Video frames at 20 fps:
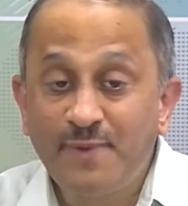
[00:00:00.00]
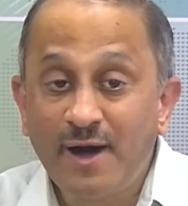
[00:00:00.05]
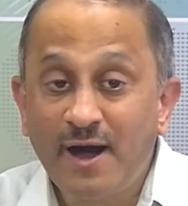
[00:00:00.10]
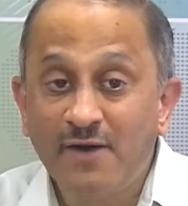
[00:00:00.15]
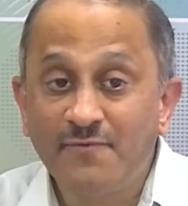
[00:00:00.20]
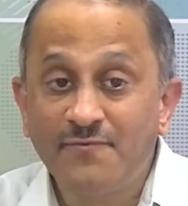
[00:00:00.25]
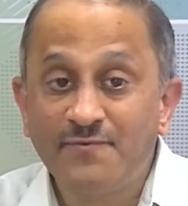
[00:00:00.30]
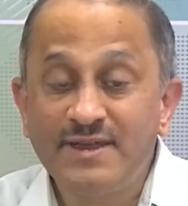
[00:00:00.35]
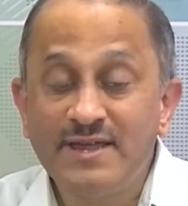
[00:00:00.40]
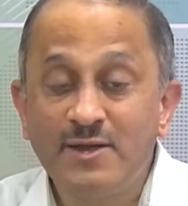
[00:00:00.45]

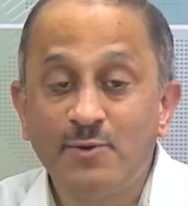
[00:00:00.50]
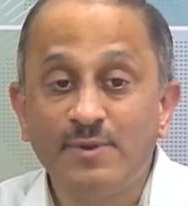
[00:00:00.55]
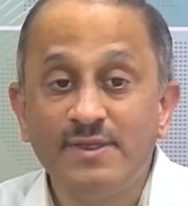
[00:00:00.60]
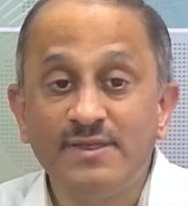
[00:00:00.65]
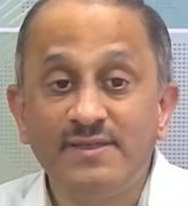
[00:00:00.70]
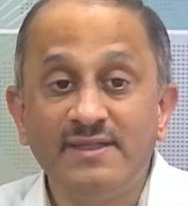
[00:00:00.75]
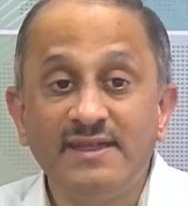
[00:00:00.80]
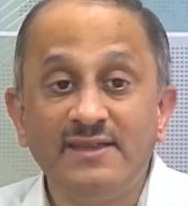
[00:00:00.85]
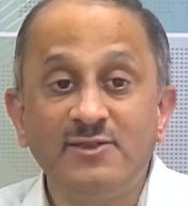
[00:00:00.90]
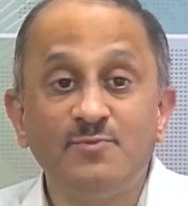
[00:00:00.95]
power
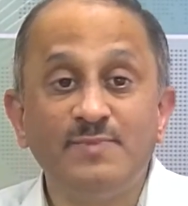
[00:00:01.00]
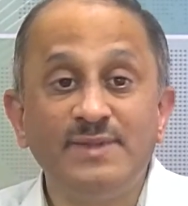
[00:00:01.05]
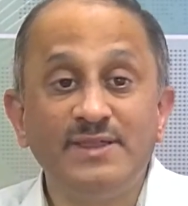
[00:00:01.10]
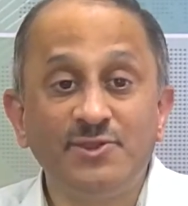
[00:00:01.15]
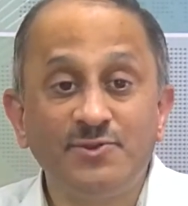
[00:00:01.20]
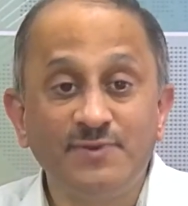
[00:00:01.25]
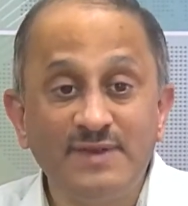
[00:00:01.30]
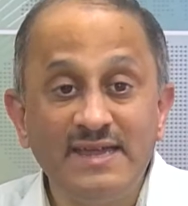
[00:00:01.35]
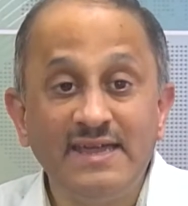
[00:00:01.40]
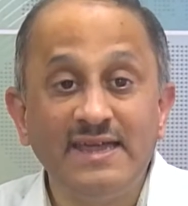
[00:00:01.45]
frequency to be
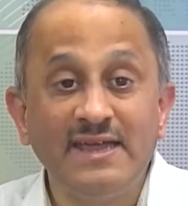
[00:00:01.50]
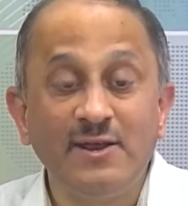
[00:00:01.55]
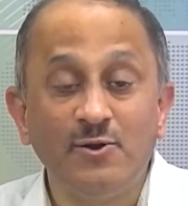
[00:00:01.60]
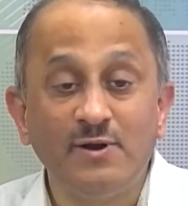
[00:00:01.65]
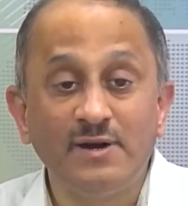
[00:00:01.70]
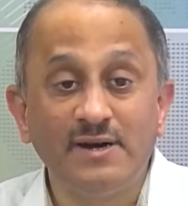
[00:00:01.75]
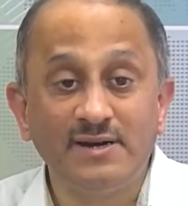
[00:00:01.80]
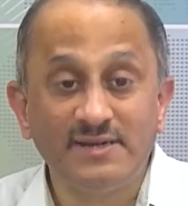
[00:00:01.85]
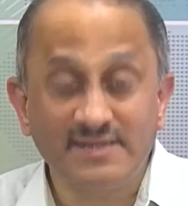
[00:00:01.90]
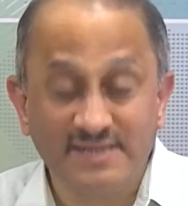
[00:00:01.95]
3
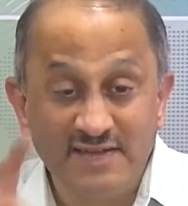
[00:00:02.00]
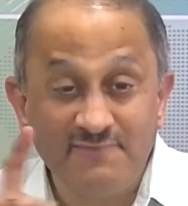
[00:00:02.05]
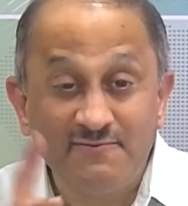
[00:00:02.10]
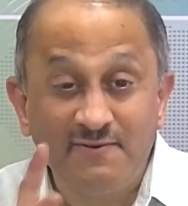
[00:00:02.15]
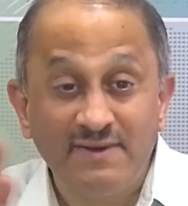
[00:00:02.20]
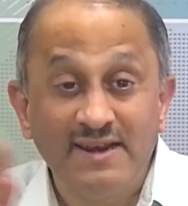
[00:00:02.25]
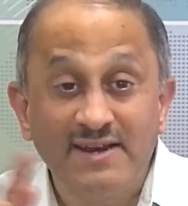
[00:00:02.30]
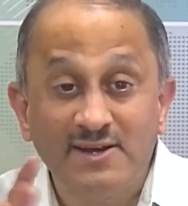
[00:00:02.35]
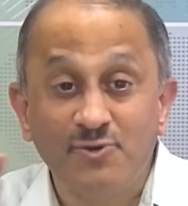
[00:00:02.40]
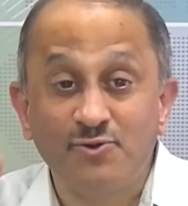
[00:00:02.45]
kilohertz,
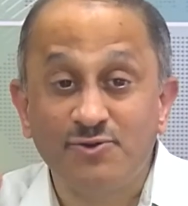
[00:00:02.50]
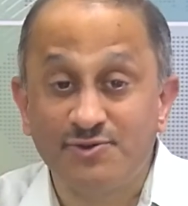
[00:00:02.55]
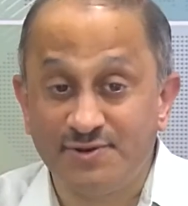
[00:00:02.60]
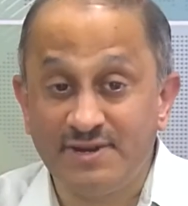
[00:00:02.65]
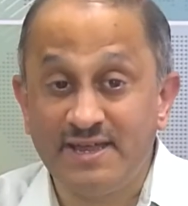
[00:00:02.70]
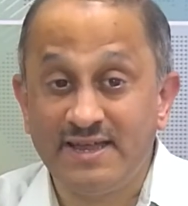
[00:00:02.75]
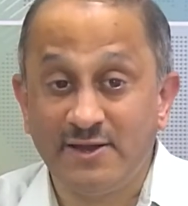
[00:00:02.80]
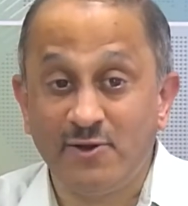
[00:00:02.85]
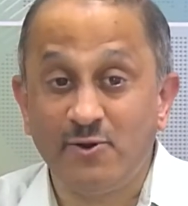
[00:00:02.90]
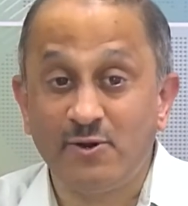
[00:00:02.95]
equivalent to
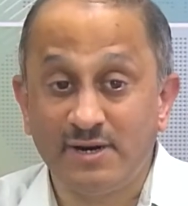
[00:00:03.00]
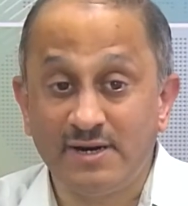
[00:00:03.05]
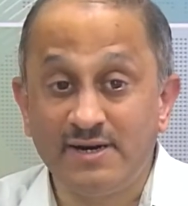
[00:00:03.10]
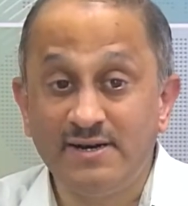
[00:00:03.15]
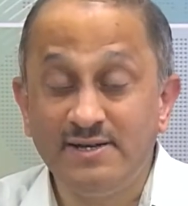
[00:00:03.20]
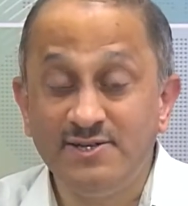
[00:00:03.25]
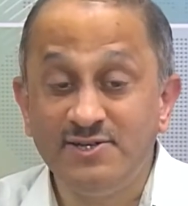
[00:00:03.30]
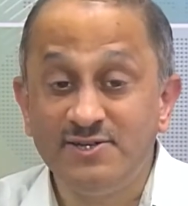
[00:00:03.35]
3 kilohertz.